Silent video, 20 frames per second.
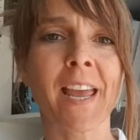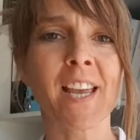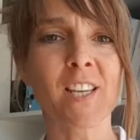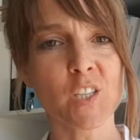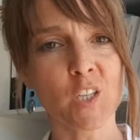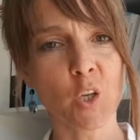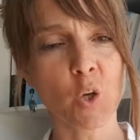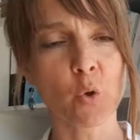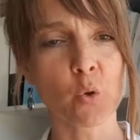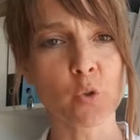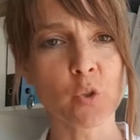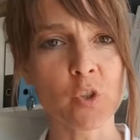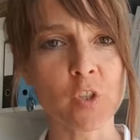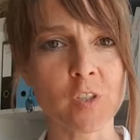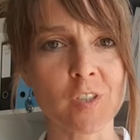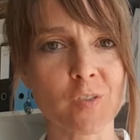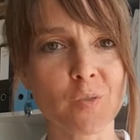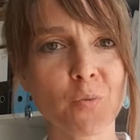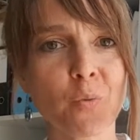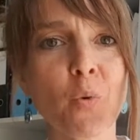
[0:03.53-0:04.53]
as
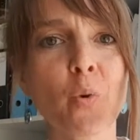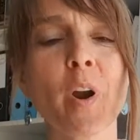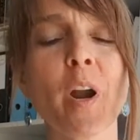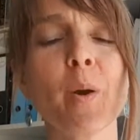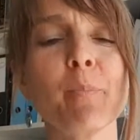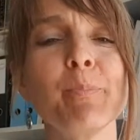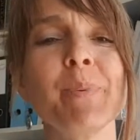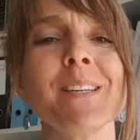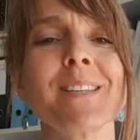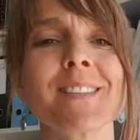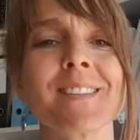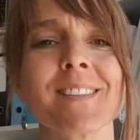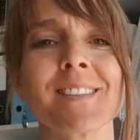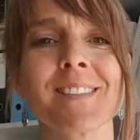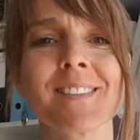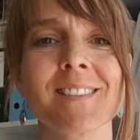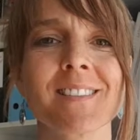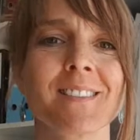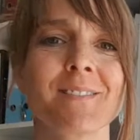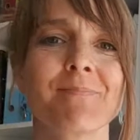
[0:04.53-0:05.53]
coaches for our
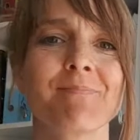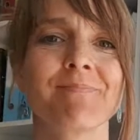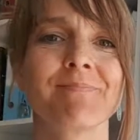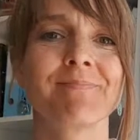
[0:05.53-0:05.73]
business?